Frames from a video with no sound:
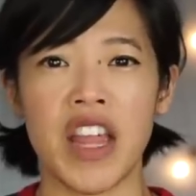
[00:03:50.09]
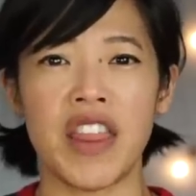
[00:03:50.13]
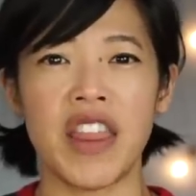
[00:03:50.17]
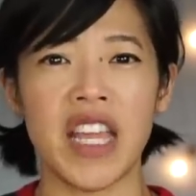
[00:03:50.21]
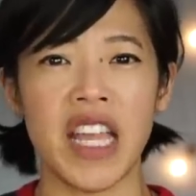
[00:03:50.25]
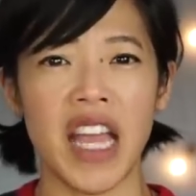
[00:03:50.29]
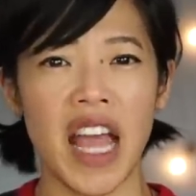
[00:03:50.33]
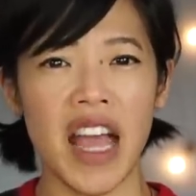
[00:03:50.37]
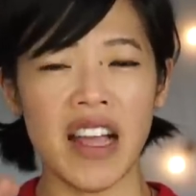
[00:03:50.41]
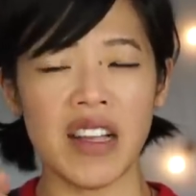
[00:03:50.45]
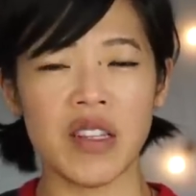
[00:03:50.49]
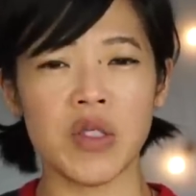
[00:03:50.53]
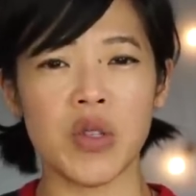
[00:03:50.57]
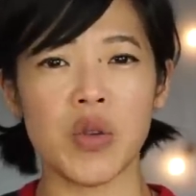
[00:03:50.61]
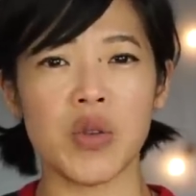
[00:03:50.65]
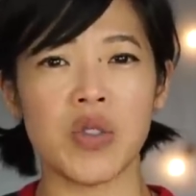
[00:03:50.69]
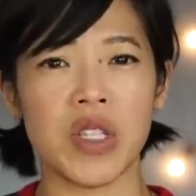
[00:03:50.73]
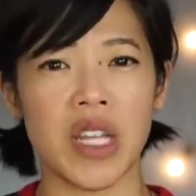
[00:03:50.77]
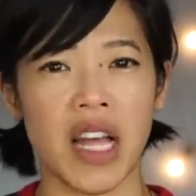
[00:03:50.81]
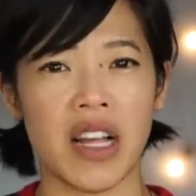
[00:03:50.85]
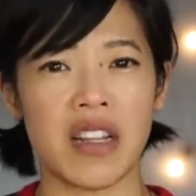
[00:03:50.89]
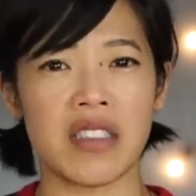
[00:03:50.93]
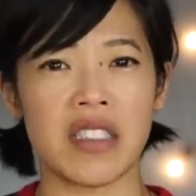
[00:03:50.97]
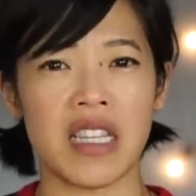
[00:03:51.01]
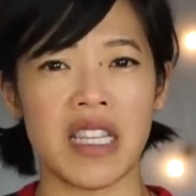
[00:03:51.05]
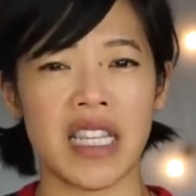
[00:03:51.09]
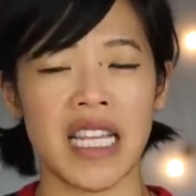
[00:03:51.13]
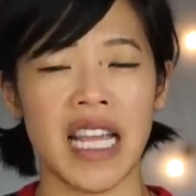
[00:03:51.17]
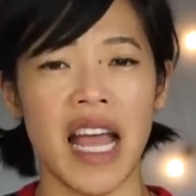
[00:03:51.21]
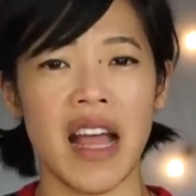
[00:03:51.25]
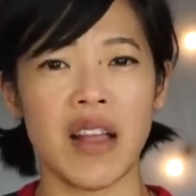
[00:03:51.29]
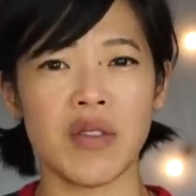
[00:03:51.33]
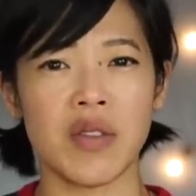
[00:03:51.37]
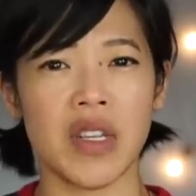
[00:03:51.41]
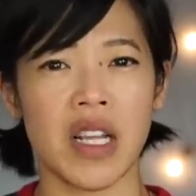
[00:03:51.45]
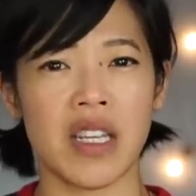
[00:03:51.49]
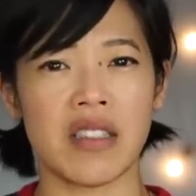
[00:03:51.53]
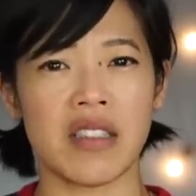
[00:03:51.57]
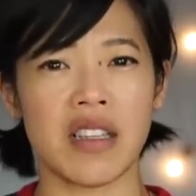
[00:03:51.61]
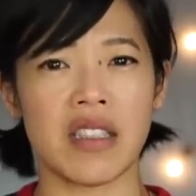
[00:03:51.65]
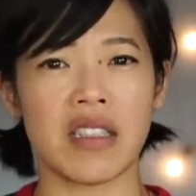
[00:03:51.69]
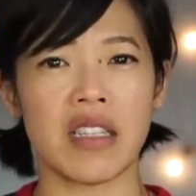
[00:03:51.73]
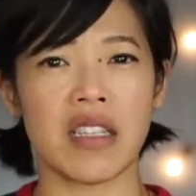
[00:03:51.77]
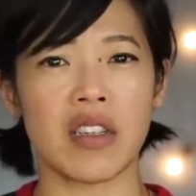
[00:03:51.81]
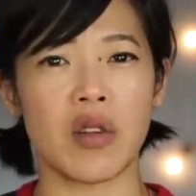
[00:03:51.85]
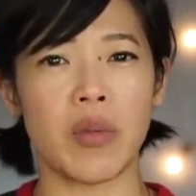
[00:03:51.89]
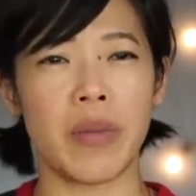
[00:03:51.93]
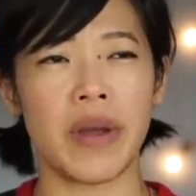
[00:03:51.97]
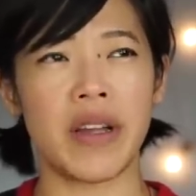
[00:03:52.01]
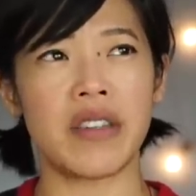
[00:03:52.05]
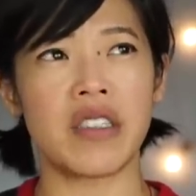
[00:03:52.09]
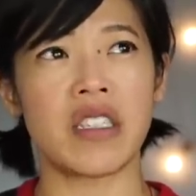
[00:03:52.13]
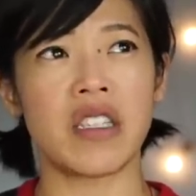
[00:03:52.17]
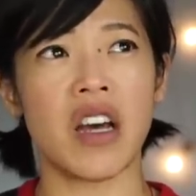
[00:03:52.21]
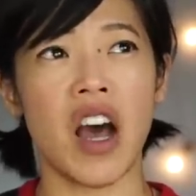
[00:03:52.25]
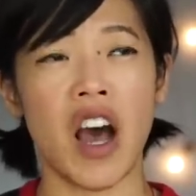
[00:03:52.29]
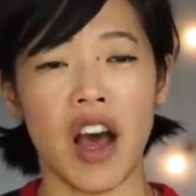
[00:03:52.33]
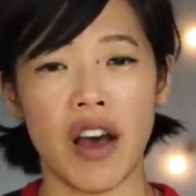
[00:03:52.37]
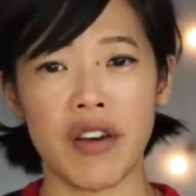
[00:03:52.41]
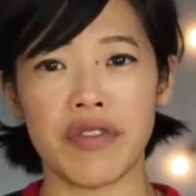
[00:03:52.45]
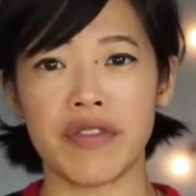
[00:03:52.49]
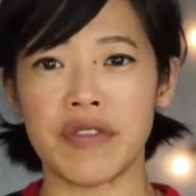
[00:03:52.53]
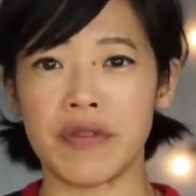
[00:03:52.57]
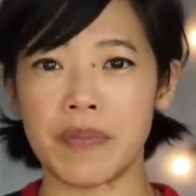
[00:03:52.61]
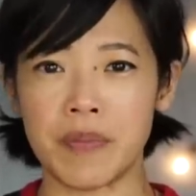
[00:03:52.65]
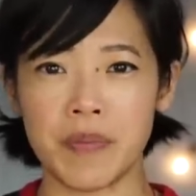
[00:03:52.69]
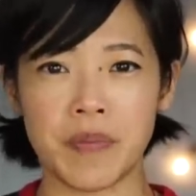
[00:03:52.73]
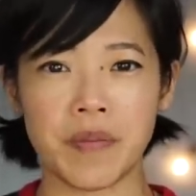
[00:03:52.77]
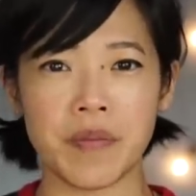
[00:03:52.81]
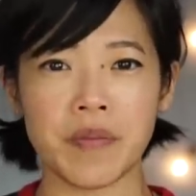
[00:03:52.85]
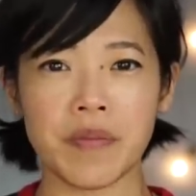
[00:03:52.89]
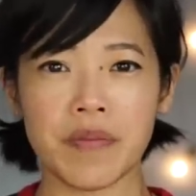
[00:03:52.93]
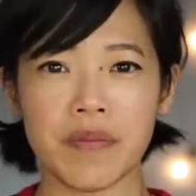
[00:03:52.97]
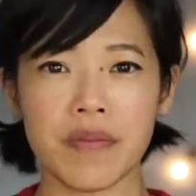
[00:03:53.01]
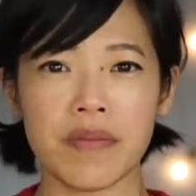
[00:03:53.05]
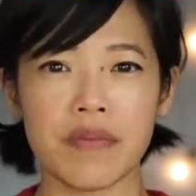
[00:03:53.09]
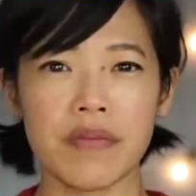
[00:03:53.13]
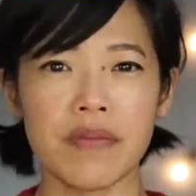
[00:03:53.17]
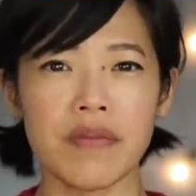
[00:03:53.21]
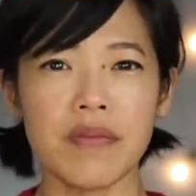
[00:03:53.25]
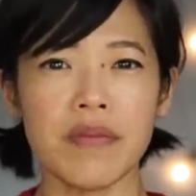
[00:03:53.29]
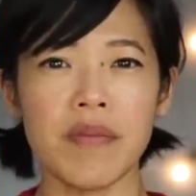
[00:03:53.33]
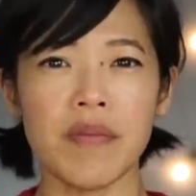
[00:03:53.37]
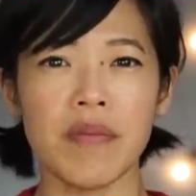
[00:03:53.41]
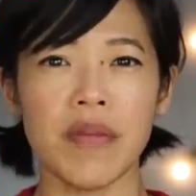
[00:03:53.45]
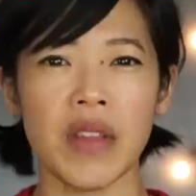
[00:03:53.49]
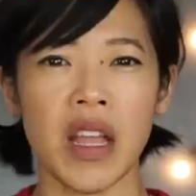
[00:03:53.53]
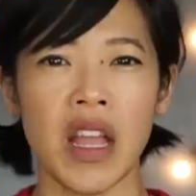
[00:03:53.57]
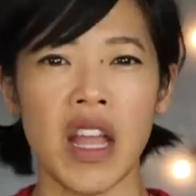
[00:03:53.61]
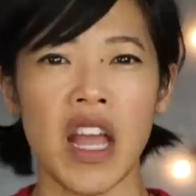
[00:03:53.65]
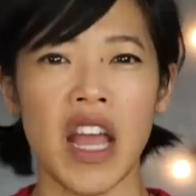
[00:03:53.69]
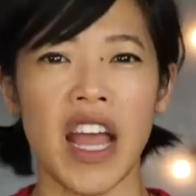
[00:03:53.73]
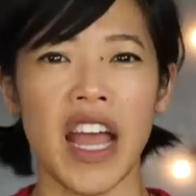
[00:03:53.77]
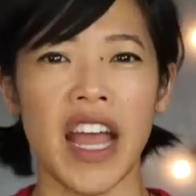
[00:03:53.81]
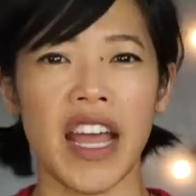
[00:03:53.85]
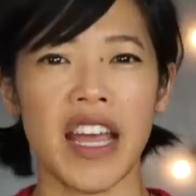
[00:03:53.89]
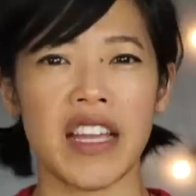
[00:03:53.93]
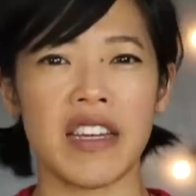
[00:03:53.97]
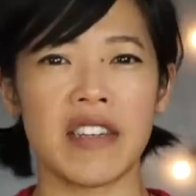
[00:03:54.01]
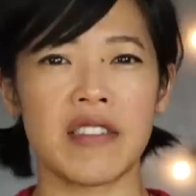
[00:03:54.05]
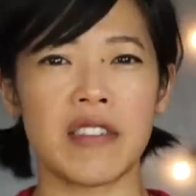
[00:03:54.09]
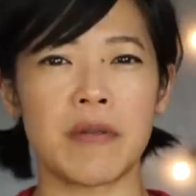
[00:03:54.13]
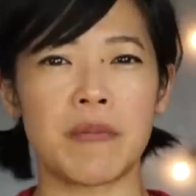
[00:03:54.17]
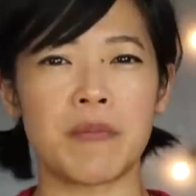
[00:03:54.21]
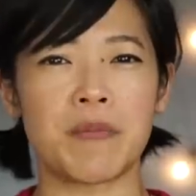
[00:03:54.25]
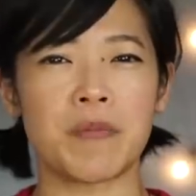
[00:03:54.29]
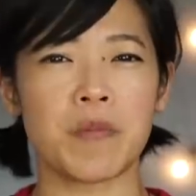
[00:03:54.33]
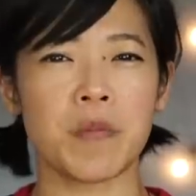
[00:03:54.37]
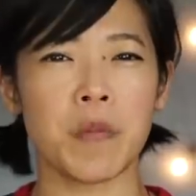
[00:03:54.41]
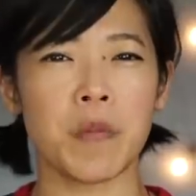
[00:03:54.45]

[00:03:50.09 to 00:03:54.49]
The exoskeleton, the outside's a little bit tough and